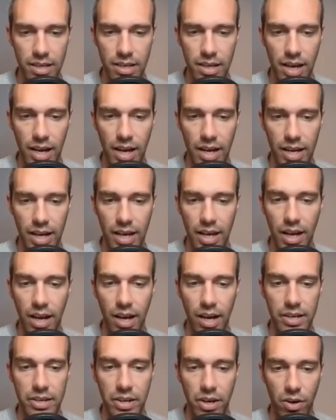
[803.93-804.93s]
I got a
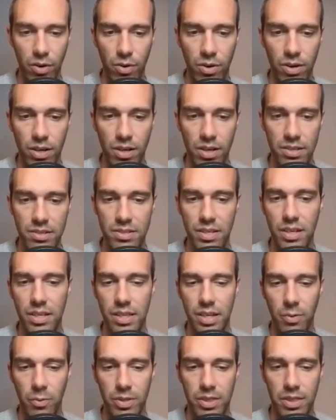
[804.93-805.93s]
hundo sitting
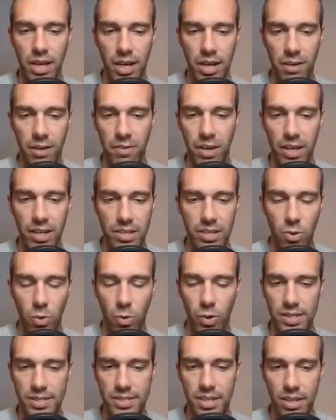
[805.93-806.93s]
there with not enough candies
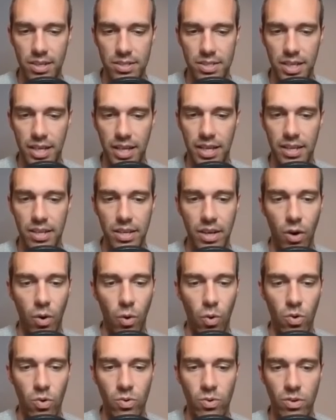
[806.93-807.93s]
or XLs and
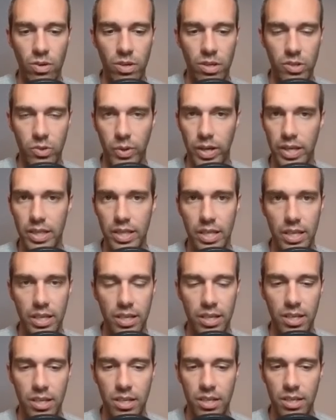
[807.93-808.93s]
no Great
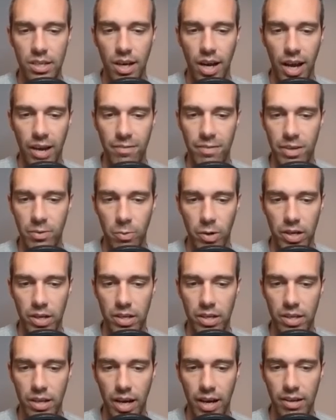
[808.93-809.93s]
League IV1.
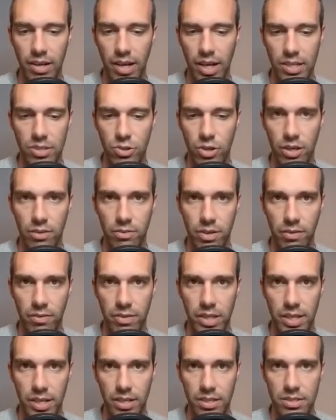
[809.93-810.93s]
I transferred
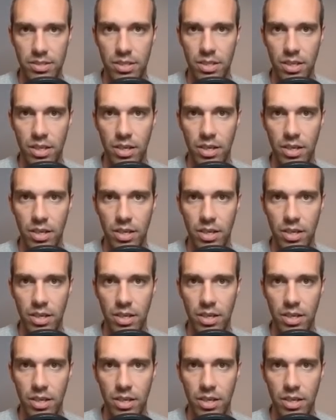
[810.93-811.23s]
everything else.